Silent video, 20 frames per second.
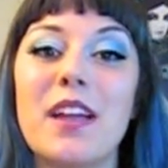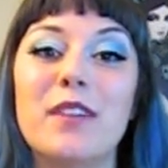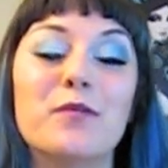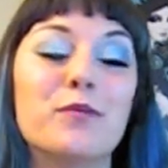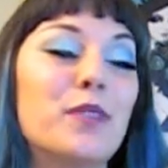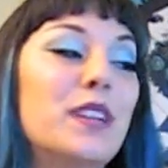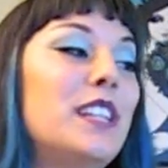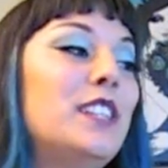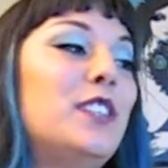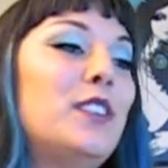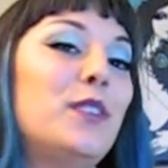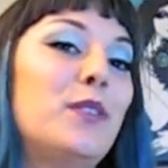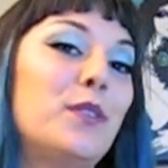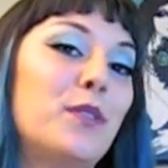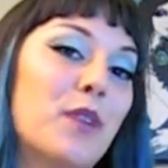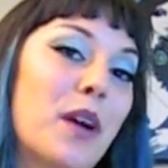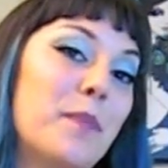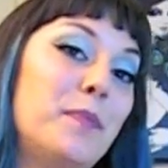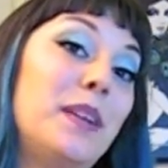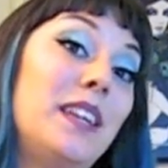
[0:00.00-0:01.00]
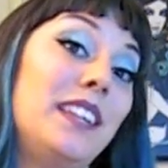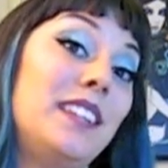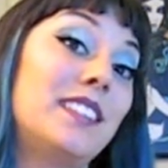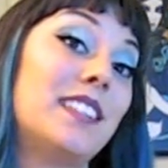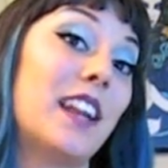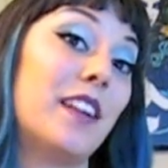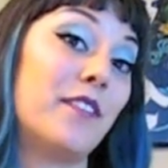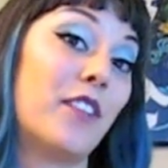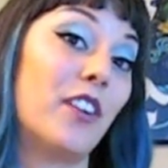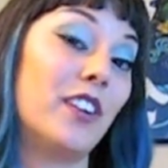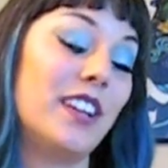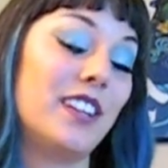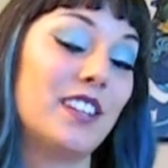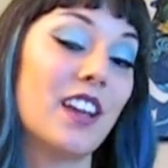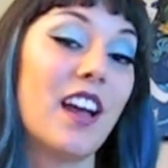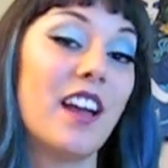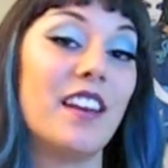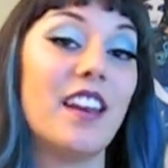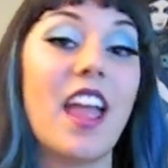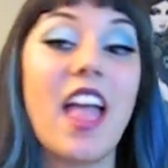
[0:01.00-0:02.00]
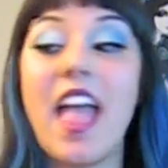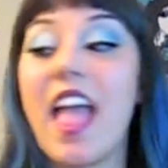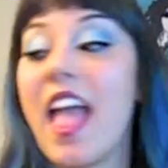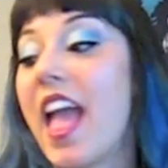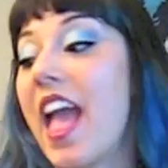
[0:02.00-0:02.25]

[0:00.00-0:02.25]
and redo a piece that I've already done.